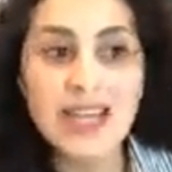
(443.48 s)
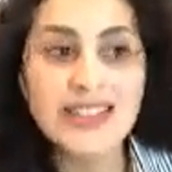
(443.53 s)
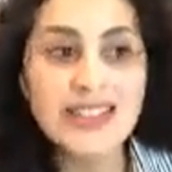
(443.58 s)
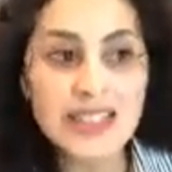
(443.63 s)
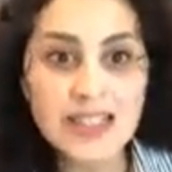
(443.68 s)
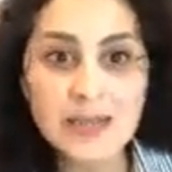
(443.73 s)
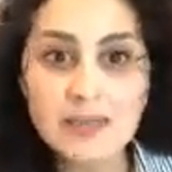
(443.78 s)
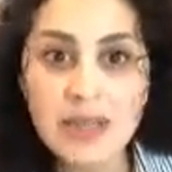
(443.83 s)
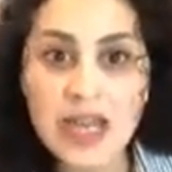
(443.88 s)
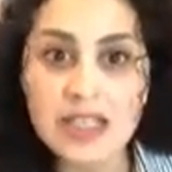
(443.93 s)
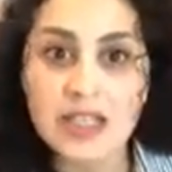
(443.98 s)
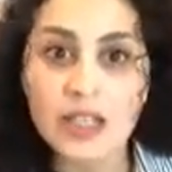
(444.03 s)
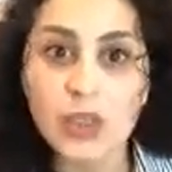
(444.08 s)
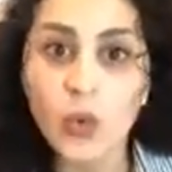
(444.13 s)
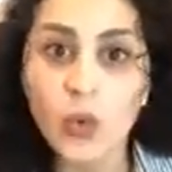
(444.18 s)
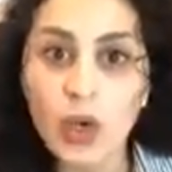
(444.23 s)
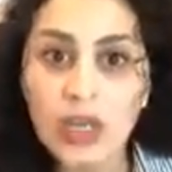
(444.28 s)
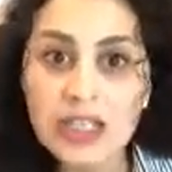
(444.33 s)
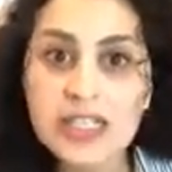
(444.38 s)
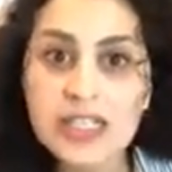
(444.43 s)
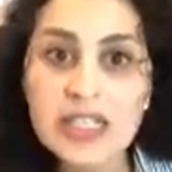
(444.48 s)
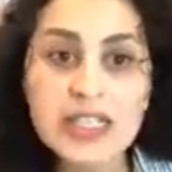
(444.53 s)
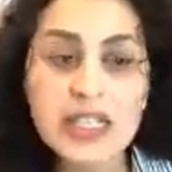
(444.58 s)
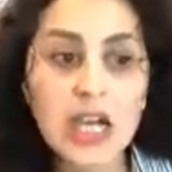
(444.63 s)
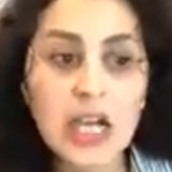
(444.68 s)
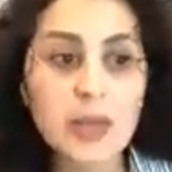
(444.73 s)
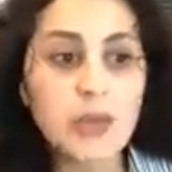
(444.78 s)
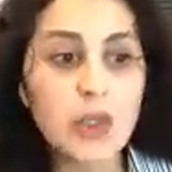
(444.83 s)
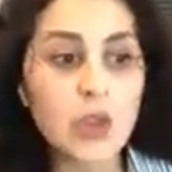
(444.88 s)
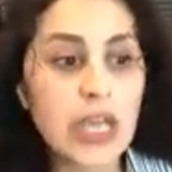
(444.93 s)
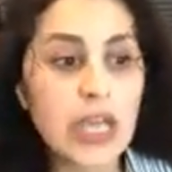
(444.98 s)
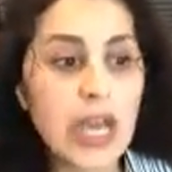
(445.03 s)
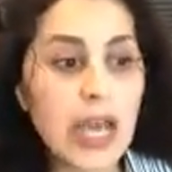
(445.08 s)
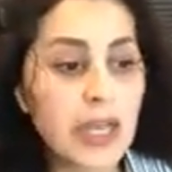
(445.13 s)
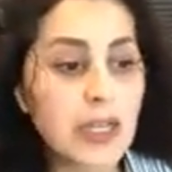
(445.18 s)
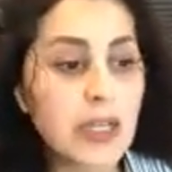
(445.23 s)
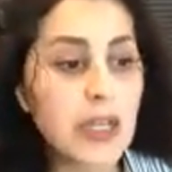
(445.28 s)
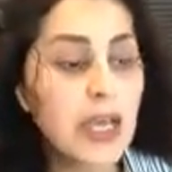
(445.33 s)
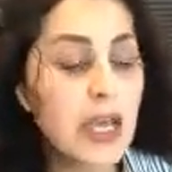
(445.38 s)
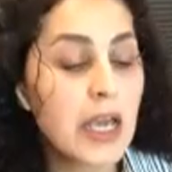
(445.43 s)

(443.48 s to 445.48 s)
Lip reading: It doesn't matter. Quality time, you can